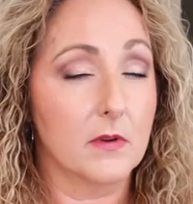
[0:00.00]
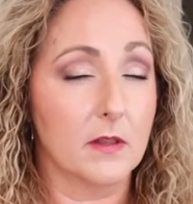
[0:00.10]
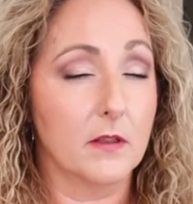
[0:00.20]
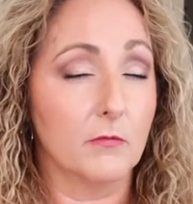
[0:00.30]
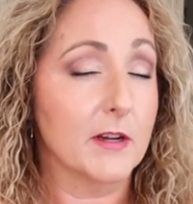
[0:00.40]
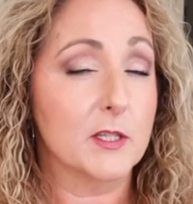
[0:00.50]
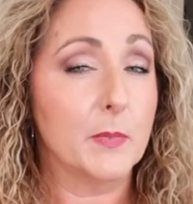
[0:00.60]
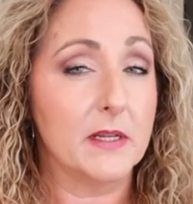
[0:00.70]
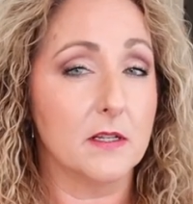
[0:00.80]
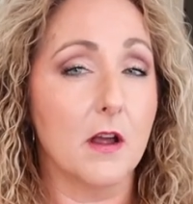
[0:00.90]
the
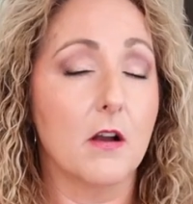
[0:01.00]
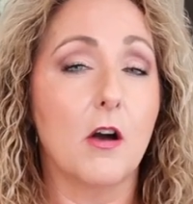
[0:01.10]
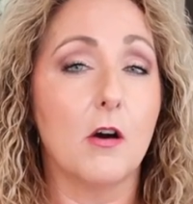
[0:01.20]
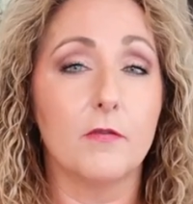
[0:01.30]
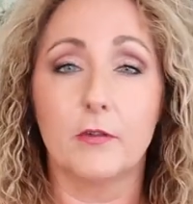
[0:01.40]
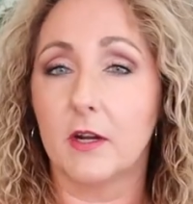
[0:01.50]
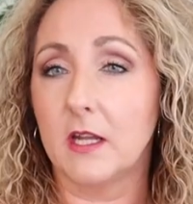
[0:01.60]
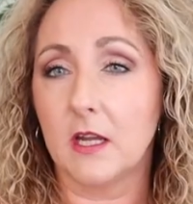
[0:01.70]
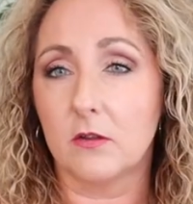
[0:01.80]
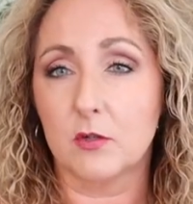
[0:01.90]
recipe did not call for
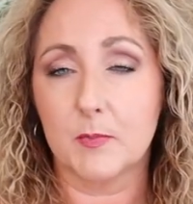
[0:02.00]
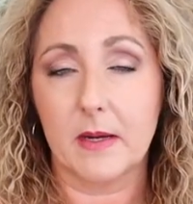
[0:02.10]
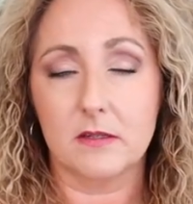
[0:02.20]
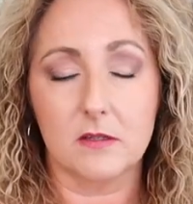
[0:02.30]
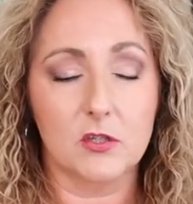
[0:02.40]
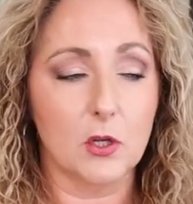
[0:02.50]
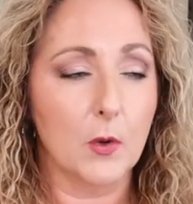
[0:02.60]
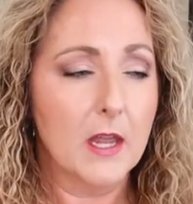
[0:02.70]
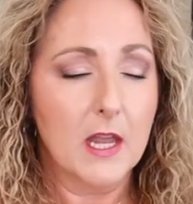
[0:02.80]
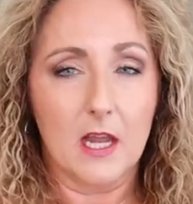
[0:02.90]
any other spices.
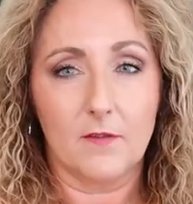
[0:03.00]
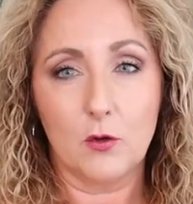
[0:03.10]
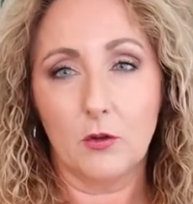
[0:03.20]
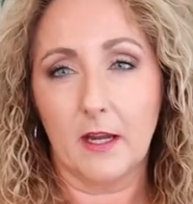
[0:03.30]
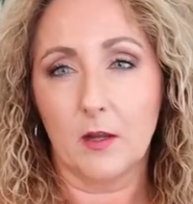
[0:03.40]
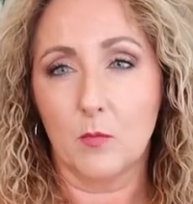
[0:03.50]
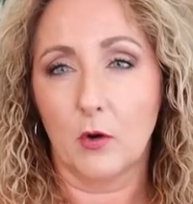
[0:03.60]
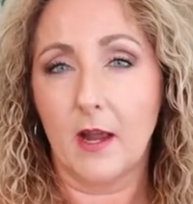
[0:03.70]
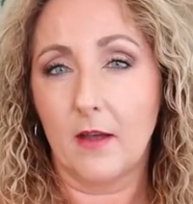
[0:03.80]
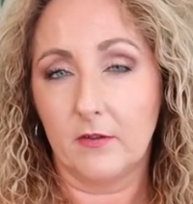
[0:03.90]
So if you like a
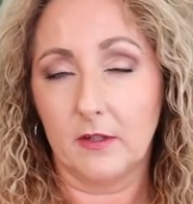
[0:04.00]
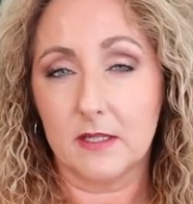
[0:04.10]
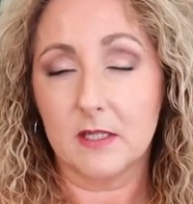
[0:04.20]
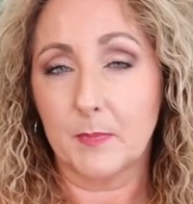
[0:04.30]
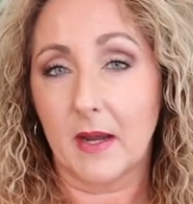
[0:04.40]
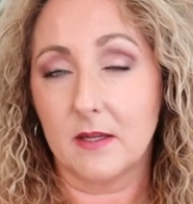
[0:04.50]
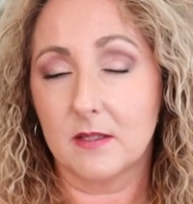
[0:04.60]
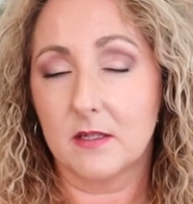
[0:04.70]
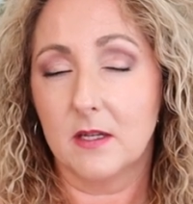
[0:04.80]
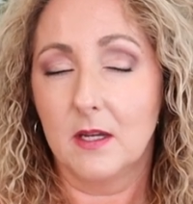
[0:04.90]
more heavily
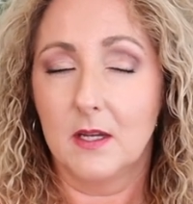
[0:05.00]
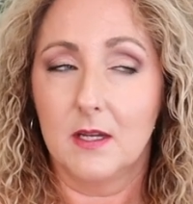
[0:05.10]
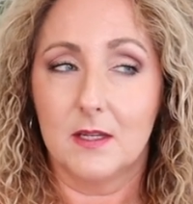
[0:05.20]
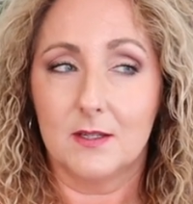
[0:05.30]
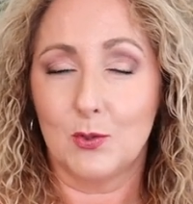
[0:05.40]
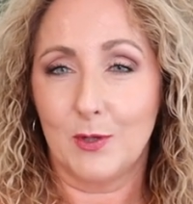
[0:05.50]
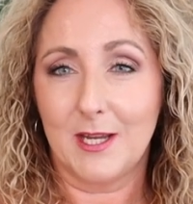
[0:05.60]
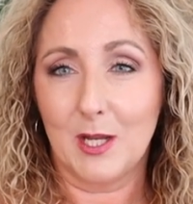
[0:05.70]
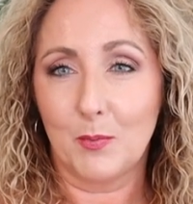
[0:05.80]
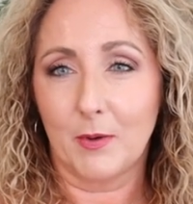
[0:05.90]
spiced
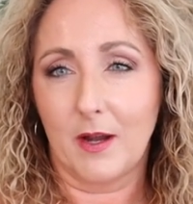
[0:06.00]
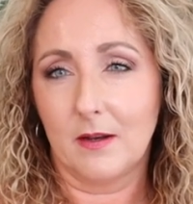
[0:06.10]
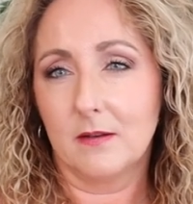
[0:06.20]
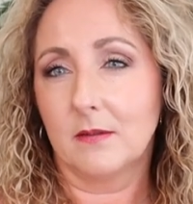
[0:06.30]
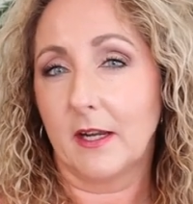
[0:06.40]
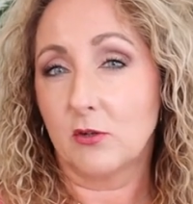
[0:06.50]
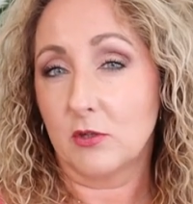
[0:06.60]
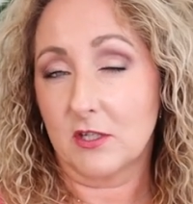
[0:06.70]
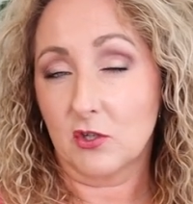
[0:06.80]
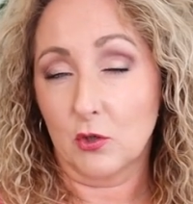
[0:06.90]
zucchini bread, like
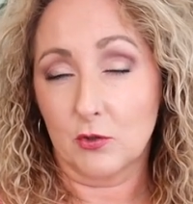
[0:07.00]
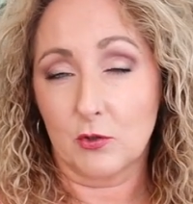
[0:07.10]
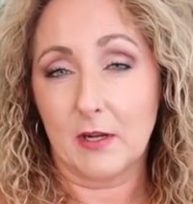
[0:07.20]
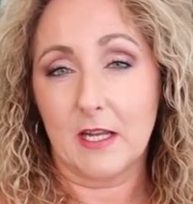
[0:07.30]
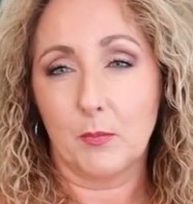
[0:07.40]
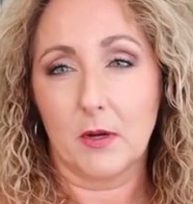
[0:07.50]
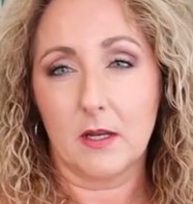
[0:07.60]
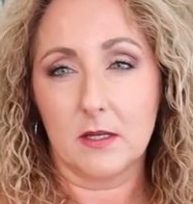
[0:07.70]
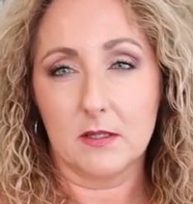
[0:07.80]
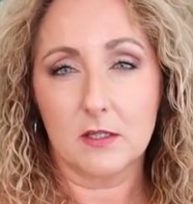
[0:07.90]
traditional zucchini
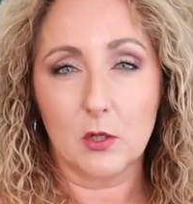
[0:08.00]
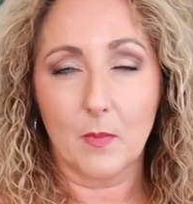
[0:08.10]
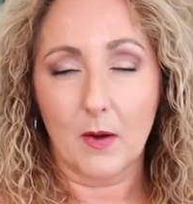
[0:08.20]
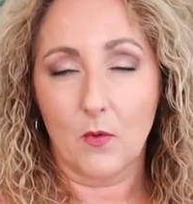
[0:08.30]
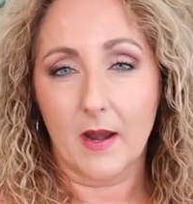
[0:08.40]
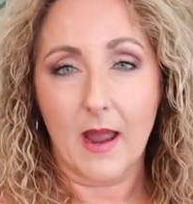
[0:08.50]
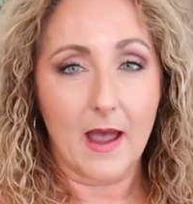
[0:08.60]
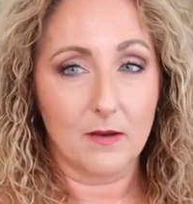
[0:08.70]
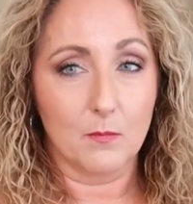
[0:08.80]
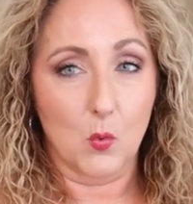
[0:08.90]
bread is, you might want to
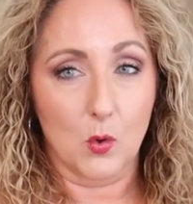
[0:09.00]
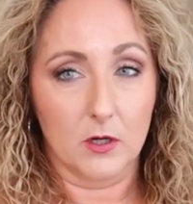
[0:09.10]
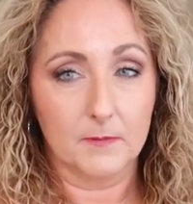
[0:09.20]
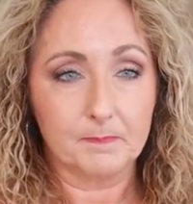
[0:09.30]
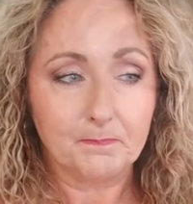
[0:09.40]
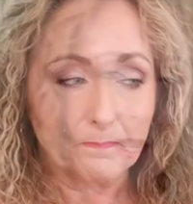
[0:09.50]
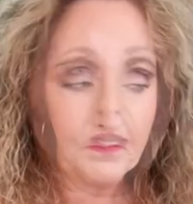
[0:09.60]
add more.